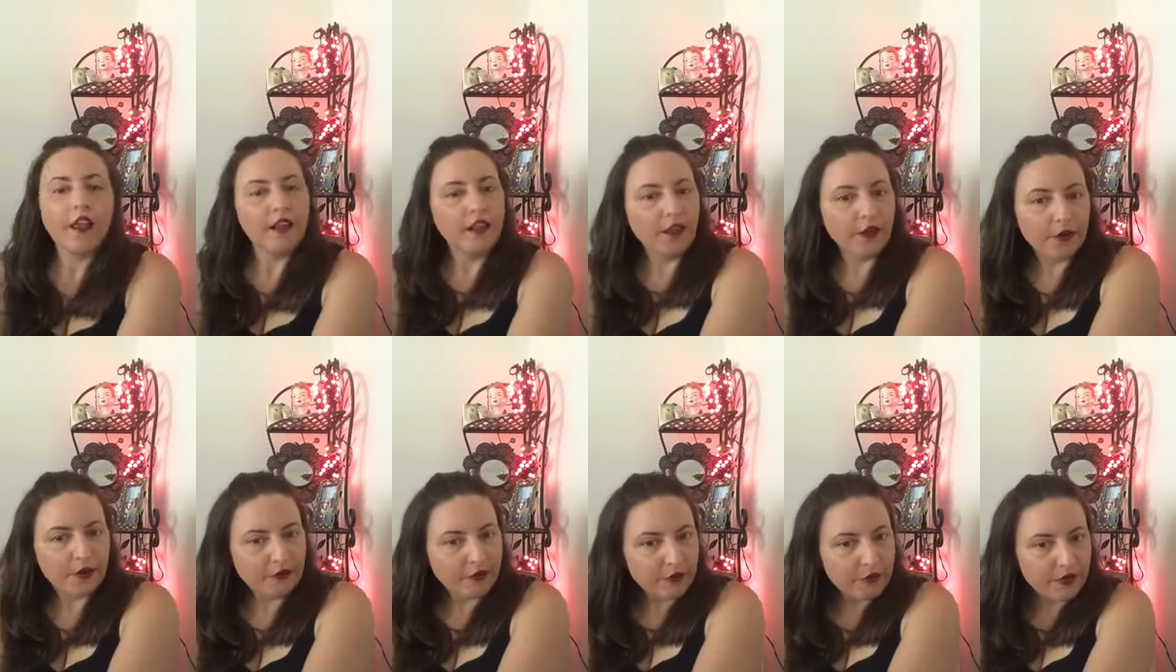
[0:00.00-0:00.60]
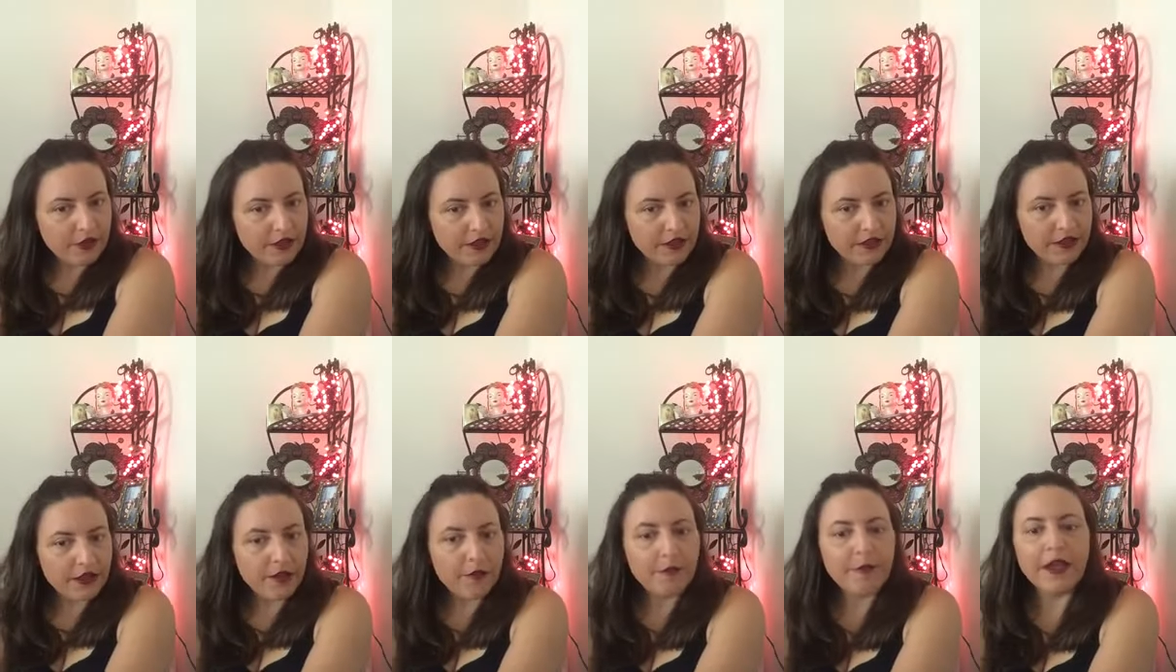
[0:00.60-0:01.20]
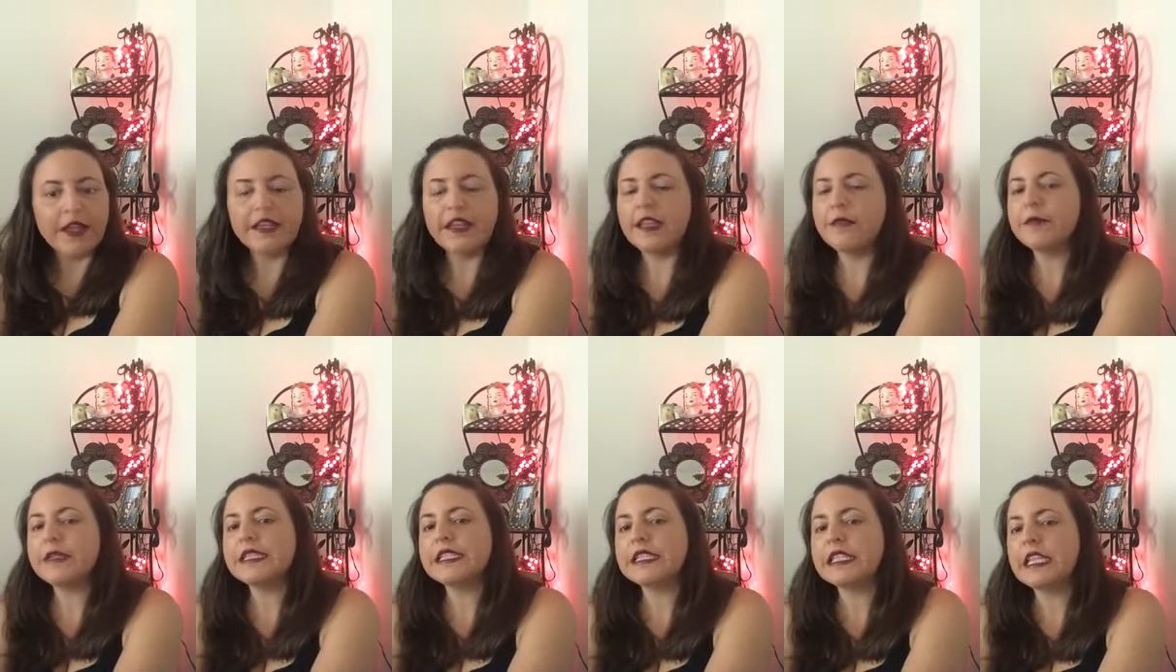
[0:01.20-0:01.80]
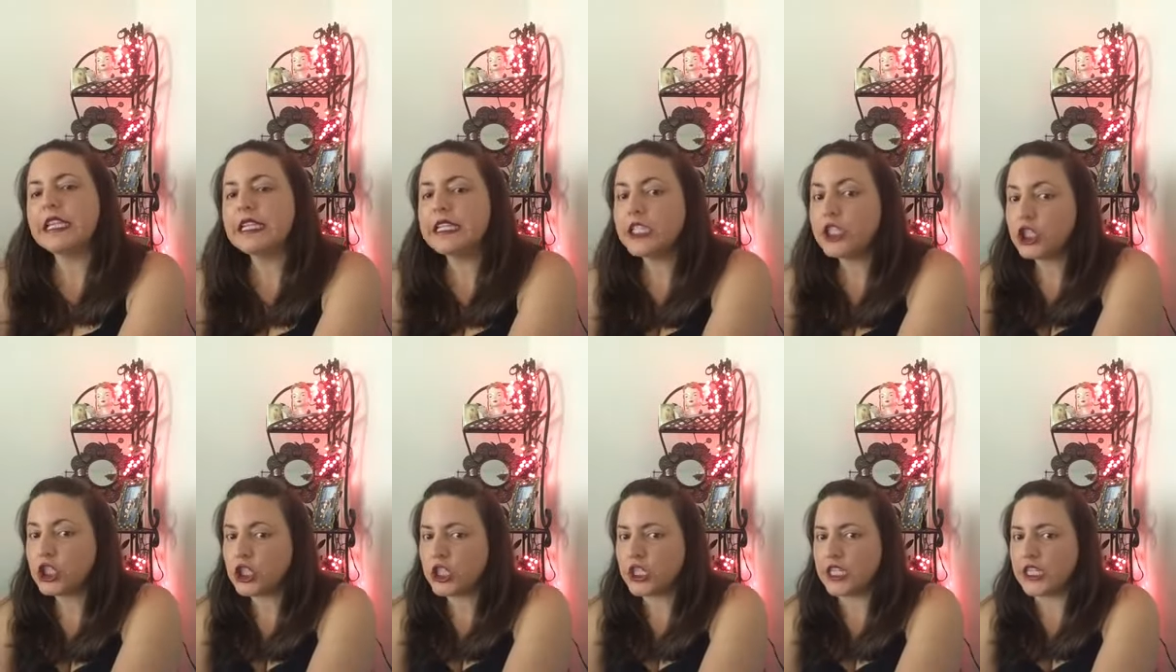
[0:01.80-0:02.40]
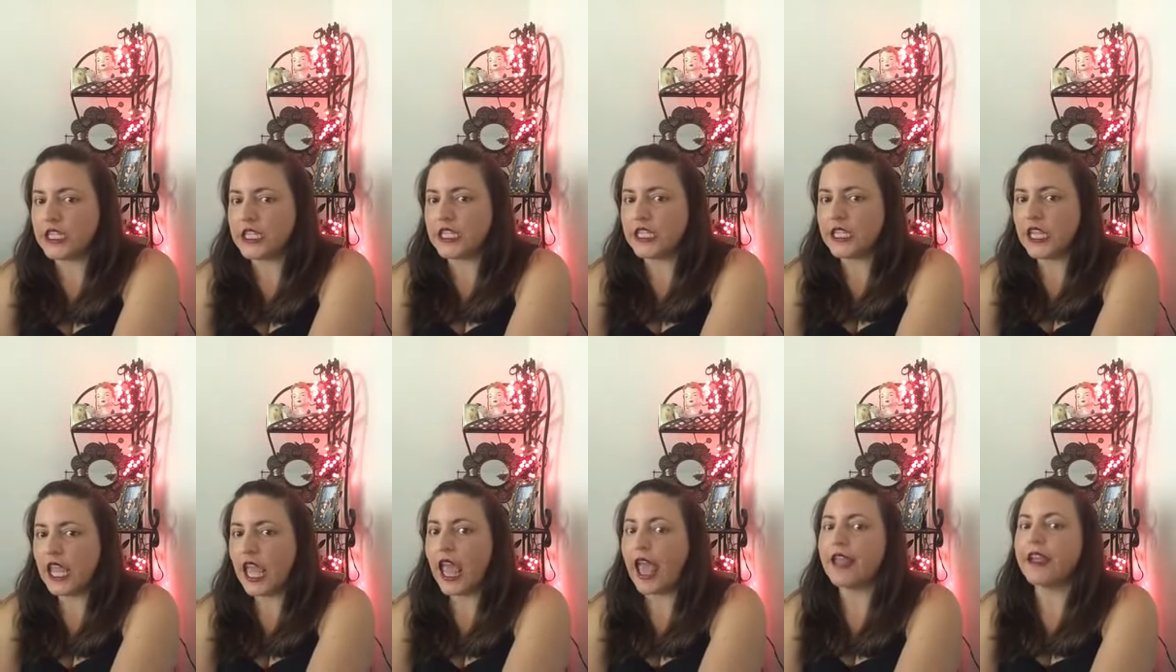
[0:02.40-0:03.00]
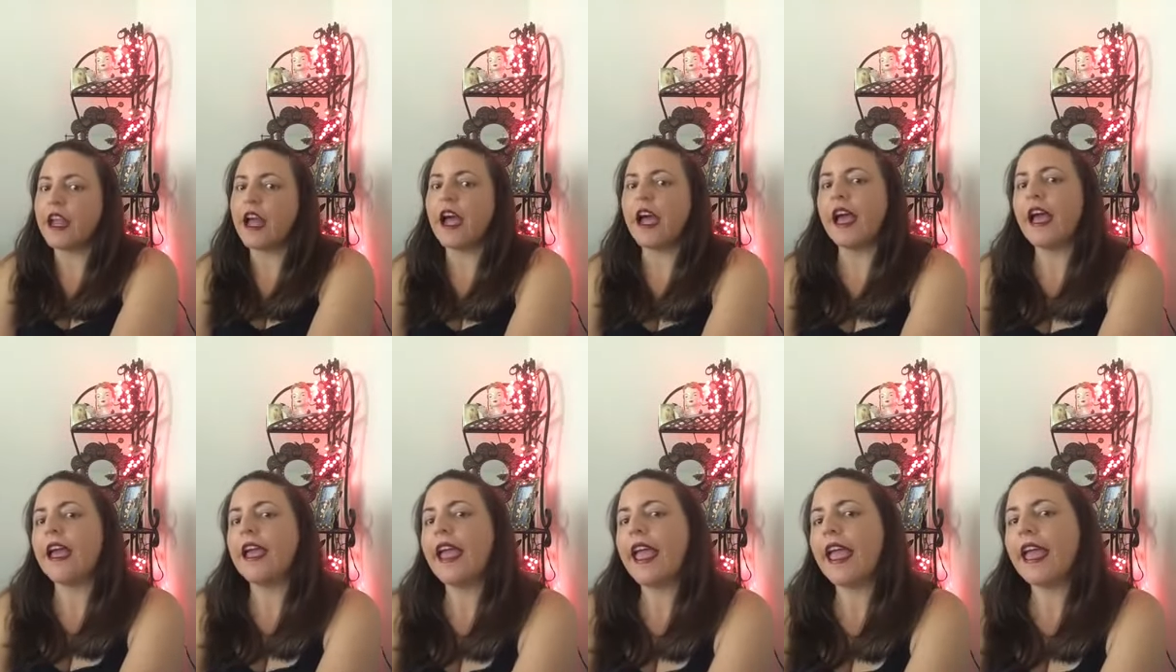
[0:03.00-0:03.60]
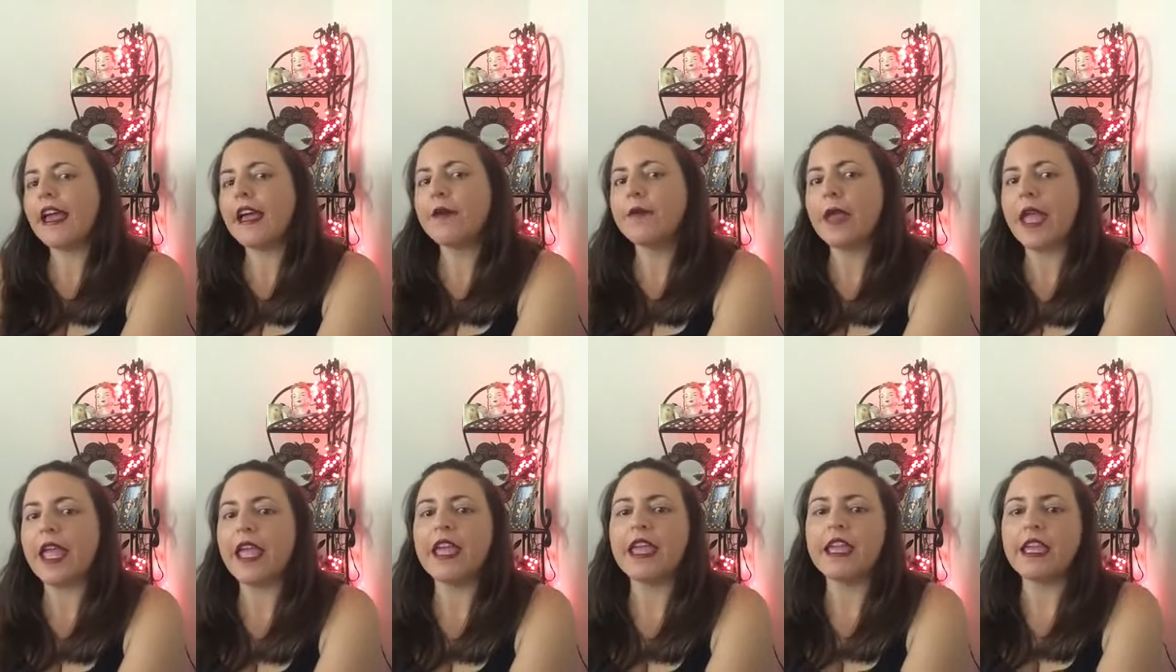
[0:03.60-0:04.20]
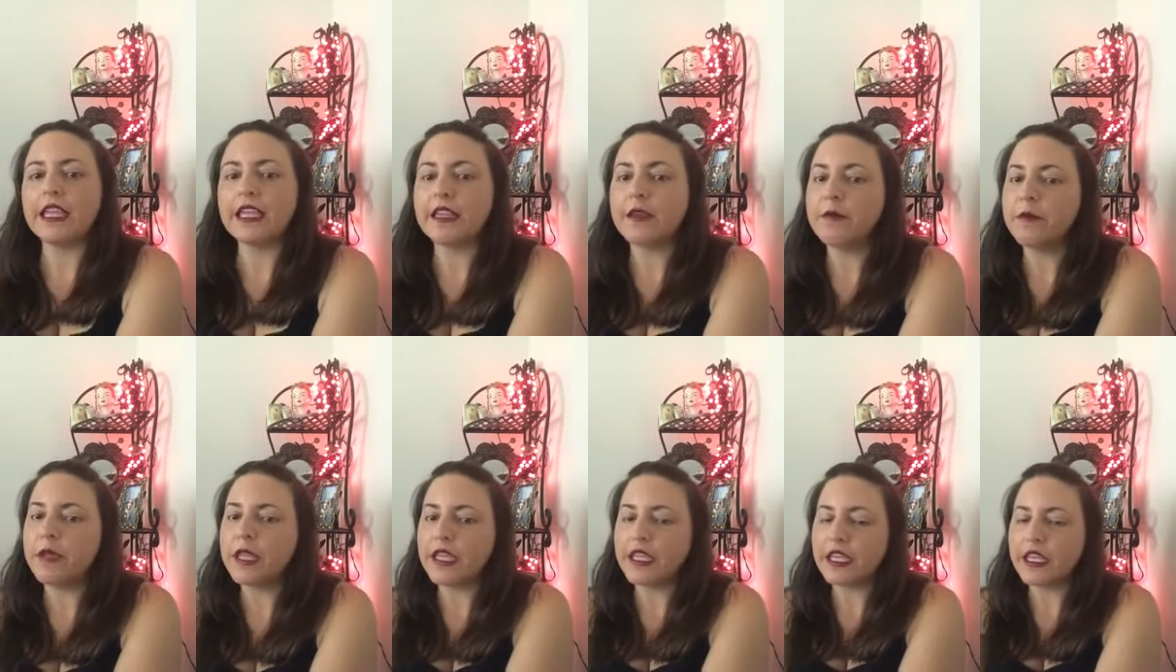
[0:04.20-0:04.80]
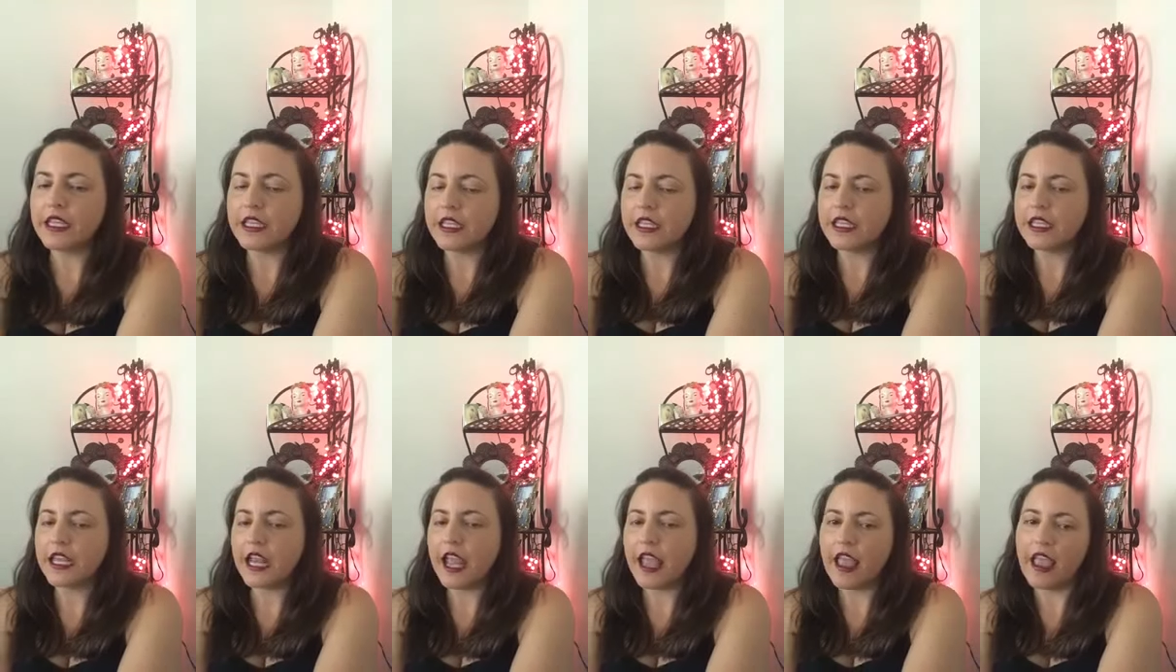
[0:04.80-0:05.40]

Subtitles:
Hello, everyone. My name is Nina G, and I am a comedian,